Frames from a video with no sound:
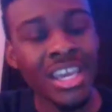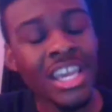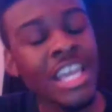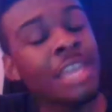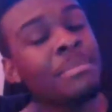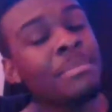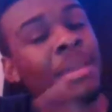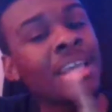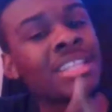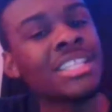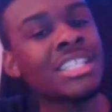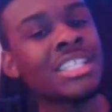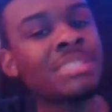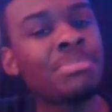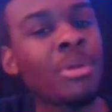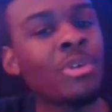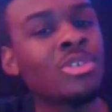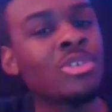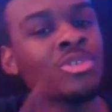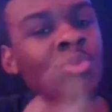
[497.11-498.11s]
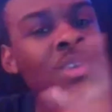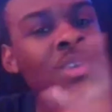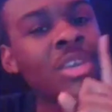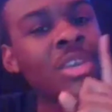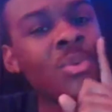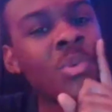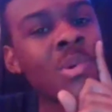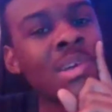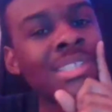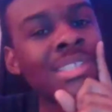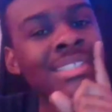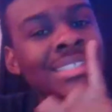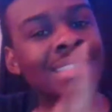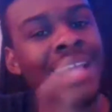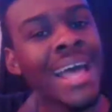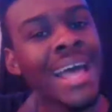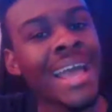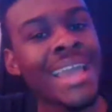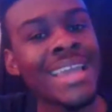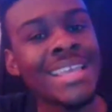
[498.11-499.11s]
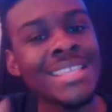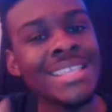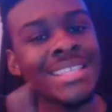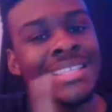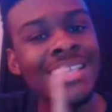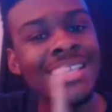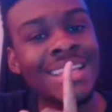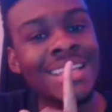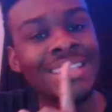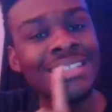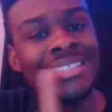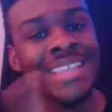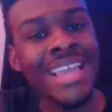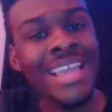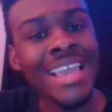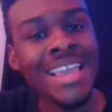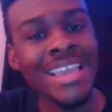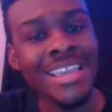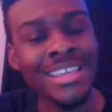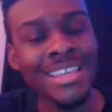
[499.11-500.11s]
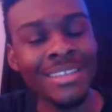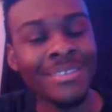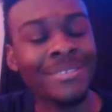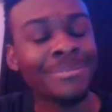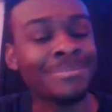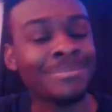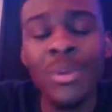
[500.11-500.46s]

He made this post when he was 19.